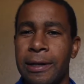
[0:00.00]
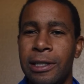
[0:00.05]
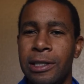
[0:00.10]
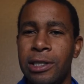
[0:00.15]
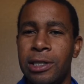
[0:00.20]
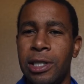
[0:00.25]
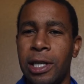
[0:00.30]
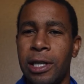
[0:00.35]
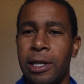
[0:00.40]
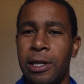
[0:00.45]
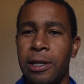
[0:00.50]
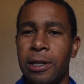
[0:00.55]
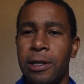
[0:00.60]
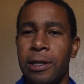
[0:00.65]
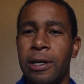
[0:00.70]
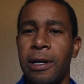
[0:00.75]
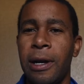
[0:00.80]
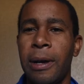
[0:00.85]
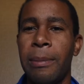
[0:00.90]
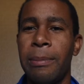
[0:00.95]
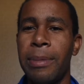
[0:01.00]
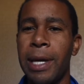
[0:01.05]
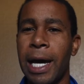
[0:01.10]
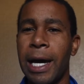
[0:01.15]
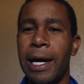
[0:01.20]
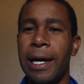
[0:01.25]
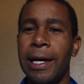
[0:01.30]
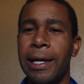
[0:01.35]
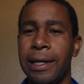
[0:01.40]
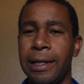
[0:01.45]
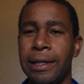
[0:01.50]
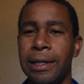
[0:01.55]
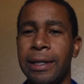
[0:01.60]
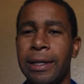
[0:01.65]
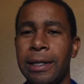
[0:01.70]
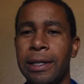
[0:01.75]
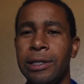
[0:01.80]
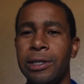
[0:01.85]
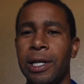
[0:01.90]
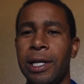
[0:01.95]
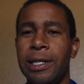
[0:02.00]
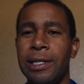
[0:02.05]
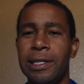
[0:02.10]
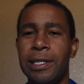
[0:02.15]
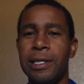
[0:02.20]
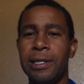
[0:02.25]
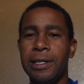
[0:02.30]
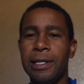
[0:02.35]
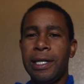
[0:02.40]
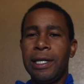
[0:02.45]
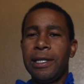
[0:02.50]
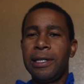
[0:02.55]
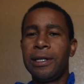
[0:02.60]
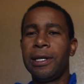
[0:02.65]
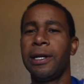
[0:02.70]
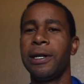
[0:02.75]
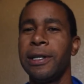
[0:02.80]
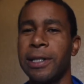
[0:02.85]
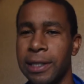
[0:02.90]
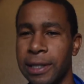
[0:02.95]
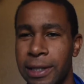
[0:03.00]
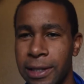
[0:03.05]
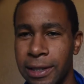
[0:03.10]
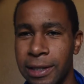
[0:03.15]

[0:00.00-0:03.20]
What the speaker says: shake her behind. Trying to see her get dirty.